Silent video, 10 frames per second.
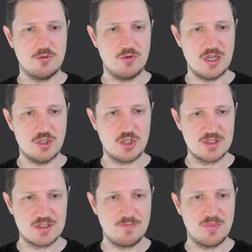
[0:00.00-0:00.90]

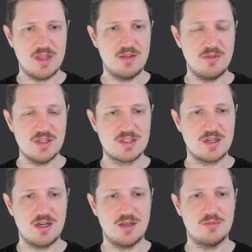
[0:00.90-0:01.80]
ranges, and this
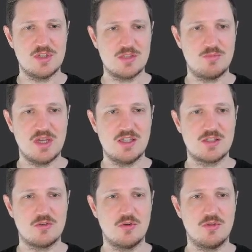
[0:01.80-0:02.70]
column is
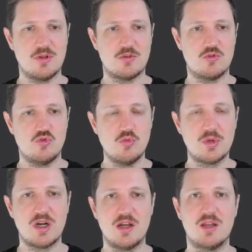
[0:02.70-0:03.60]
based on the
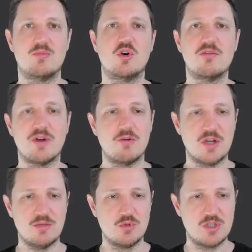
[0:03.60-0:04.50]
group column of
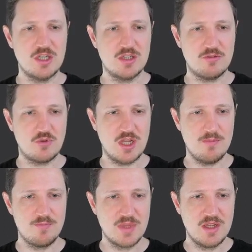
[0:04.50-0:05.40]
our input data
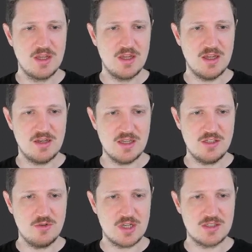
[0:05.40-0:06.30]
frame. And
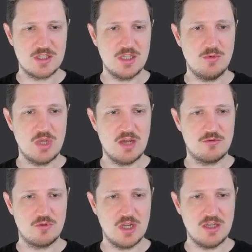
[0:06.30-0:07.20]
as you can see, we
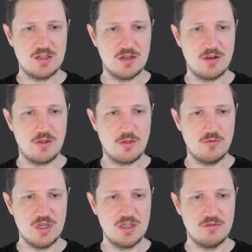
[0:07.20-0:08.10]
have created
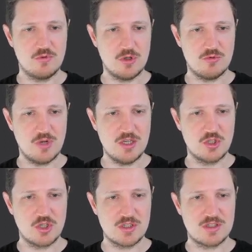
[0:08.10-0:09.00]
three different
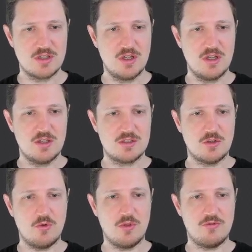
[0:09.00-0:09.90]
ranges
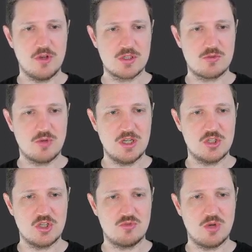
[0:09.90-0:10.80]
so the first
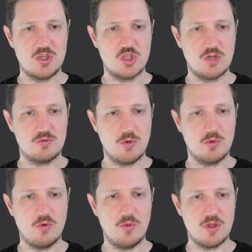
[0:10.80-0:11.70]
range is ranging
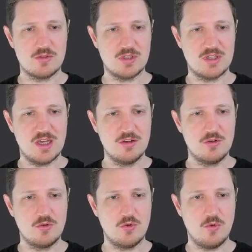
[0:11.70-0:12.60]
from
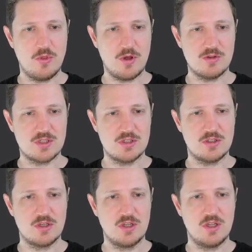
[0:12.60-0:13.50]
2010 to
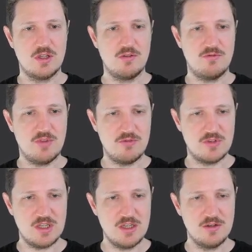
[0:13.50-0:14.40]

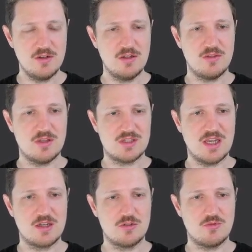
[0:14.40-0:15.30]
2015. The
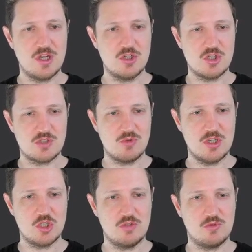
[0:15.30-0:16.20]
second range is
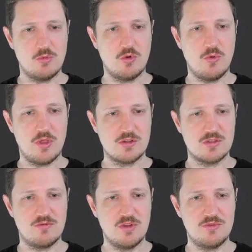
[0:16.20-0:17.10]
ranging from
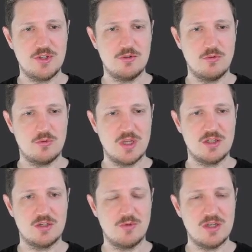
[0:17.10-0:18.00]
2015 to
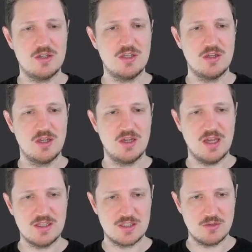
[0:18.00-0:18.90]
2020
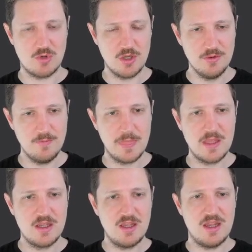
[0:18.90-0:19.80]
and so on.
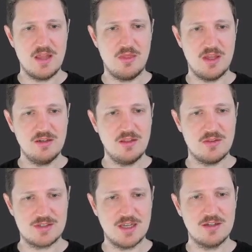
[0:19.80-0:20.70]
And then in
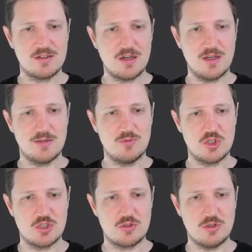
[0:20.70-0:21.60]
the second column,
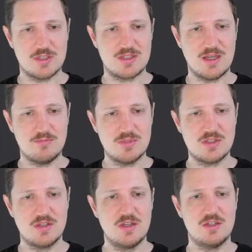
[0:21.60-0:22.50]
which is called
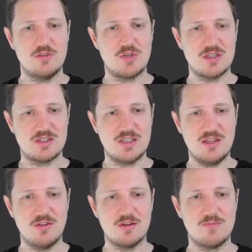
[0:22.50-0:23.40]
sums, you can
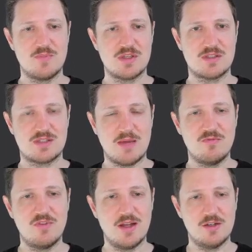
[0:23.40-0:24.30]
see the
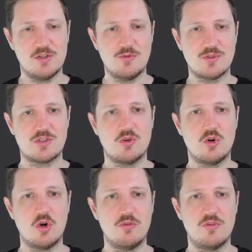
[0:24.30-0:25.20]
sum values
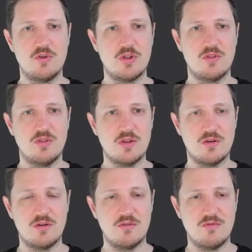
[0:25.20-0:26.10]
of
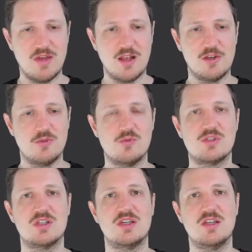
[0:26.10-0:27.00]
the
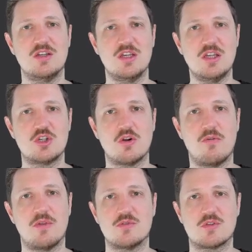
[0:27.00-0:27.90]
values in each
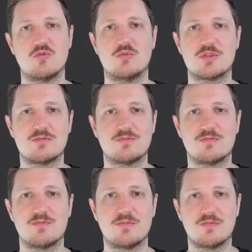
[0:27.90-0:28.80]
of those groups.
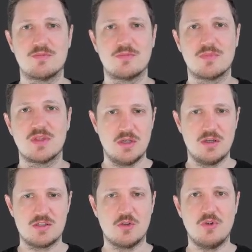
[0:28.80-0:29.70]

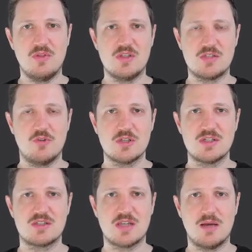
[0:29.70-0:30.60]
So in this
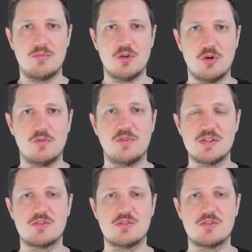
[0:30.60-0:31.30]
first example of this